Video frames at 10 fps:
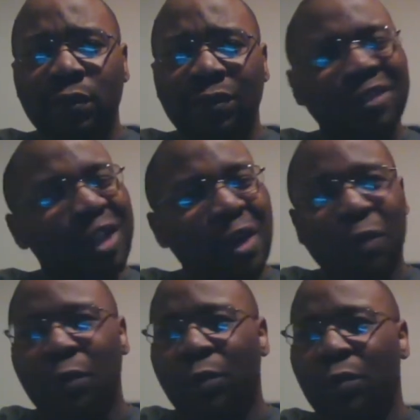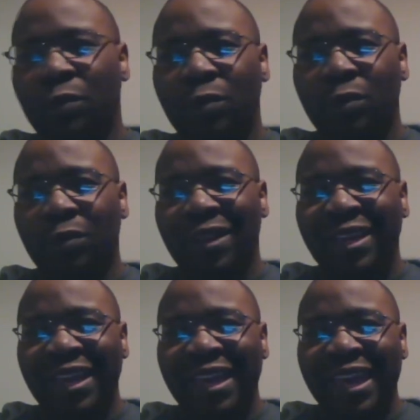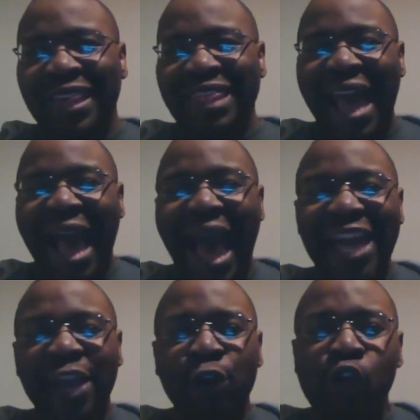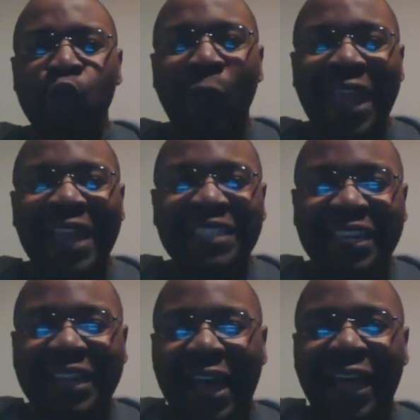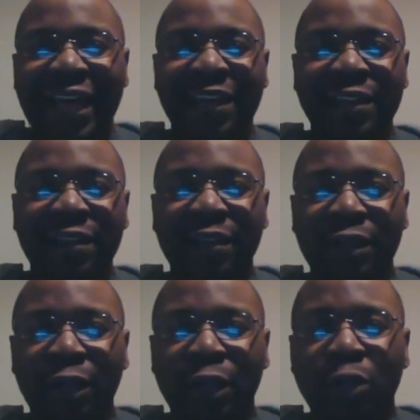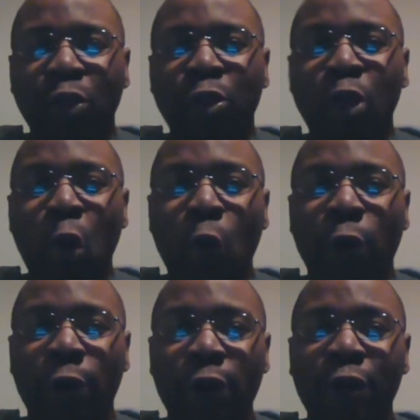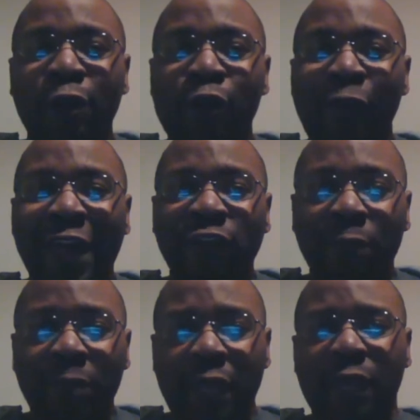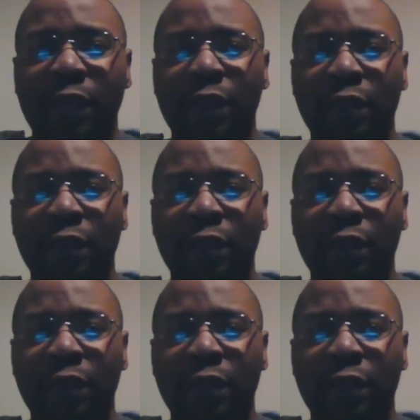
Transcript: No. The higher you raise in God, the lower you have to be